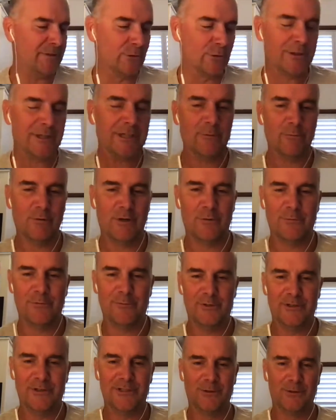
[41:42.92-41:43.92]
I've been looking
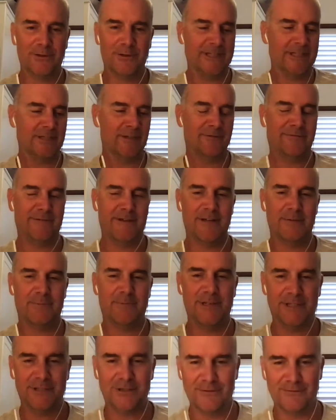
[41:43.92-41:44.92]
while we've been talking, and I
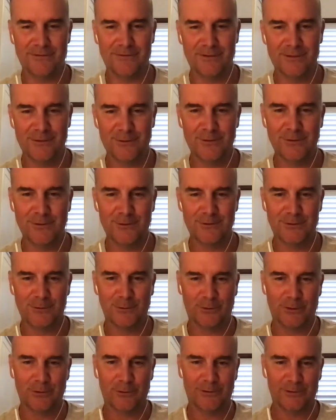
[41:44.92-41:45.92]
found a picture of the dude
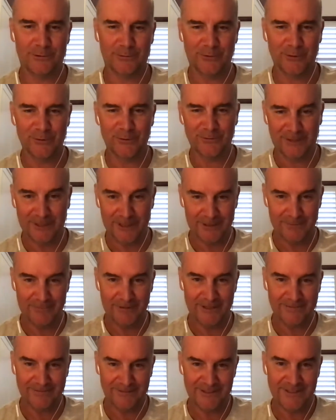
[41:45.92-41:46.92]
who took colloidal silver.
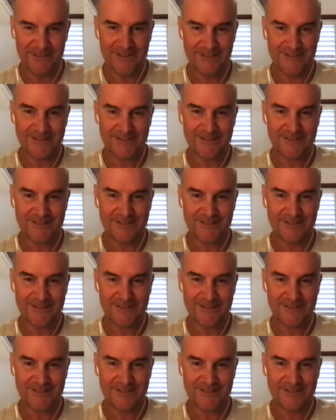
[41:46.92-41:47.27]
Are you ready for